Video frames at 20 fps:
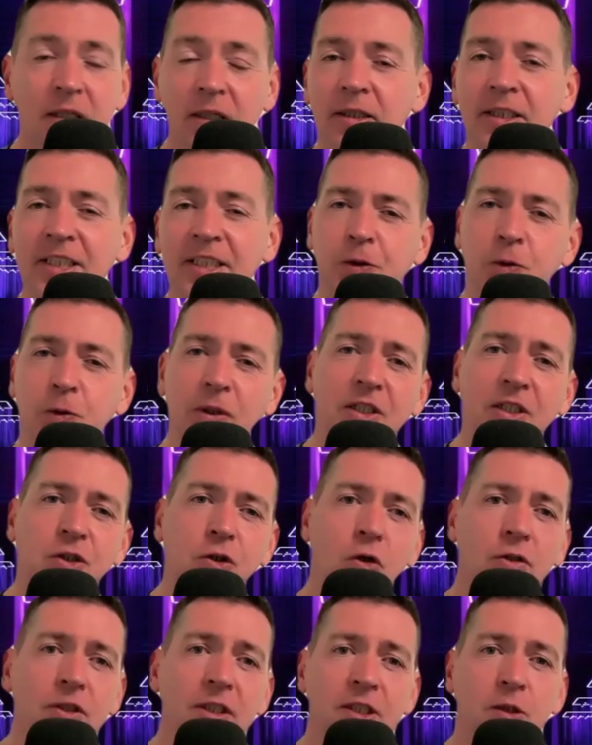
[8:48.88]
The Swedish
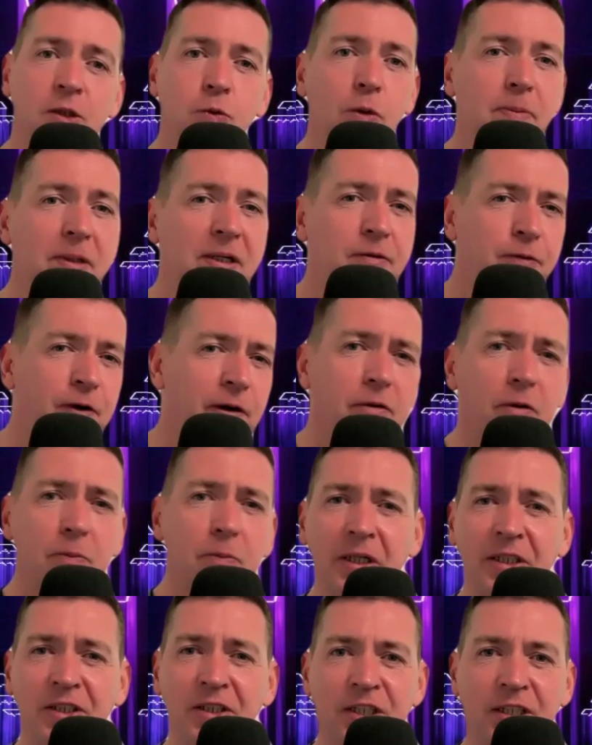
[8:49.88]
audience will be fever
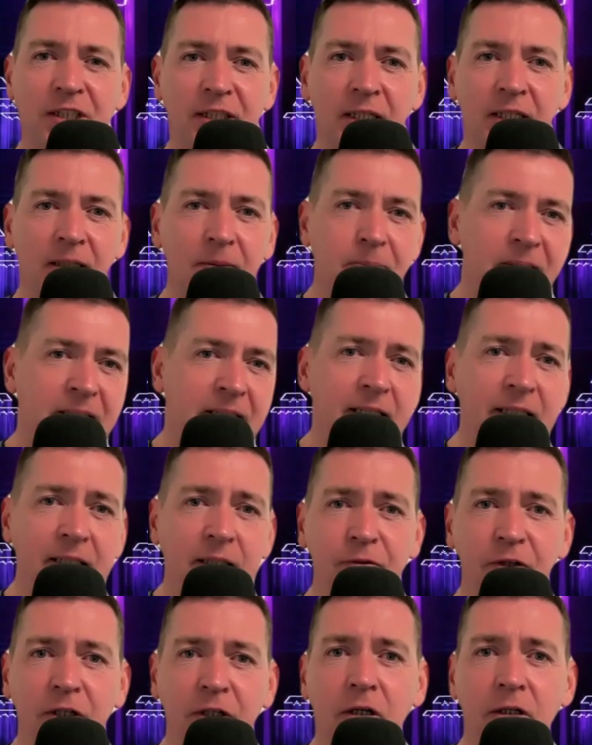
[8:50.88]
pitch at the beginning
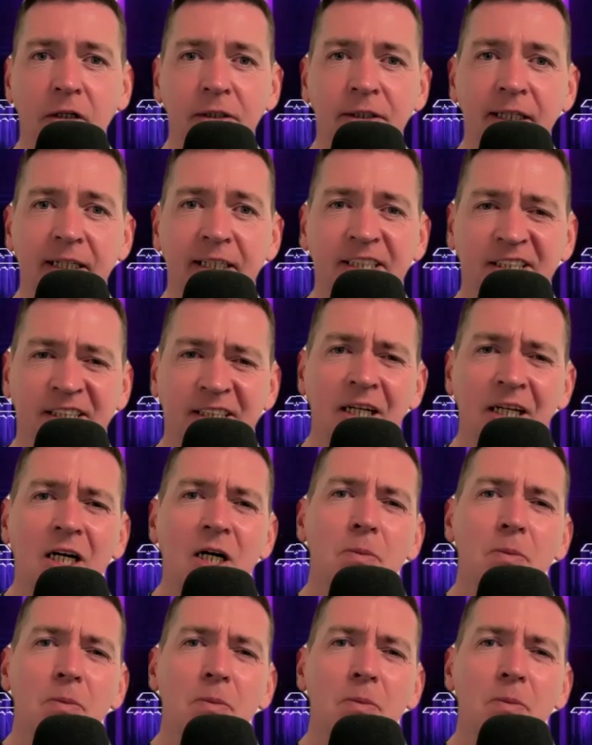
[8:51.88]
of the contest,